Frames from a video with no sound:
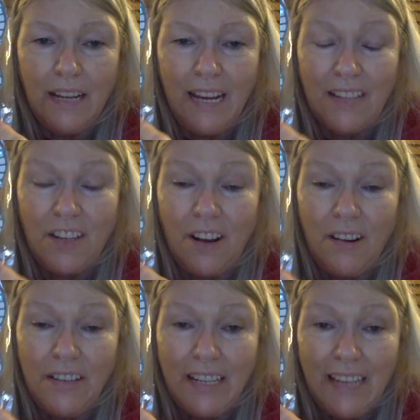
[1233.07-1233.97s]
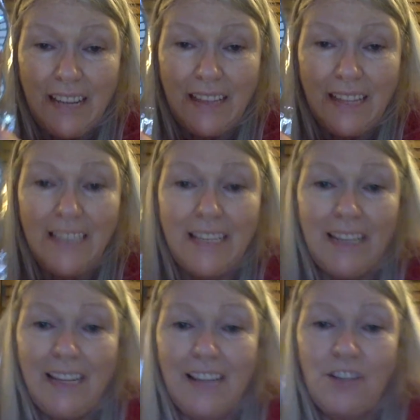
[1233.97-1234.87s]
it's hard to get these
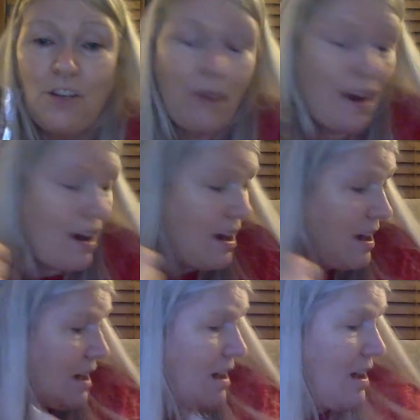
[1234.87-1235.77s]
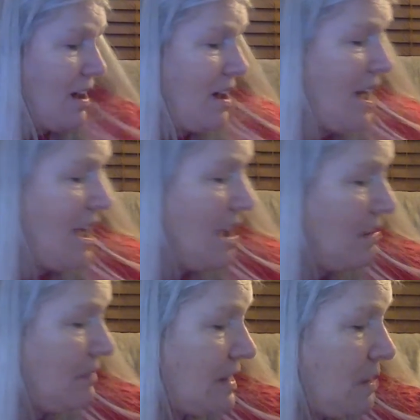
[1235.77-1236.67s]
unless you have
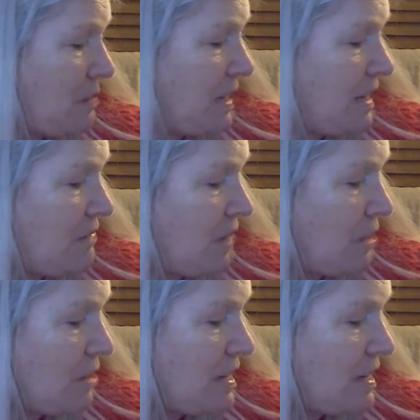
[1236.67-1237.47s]
somebody very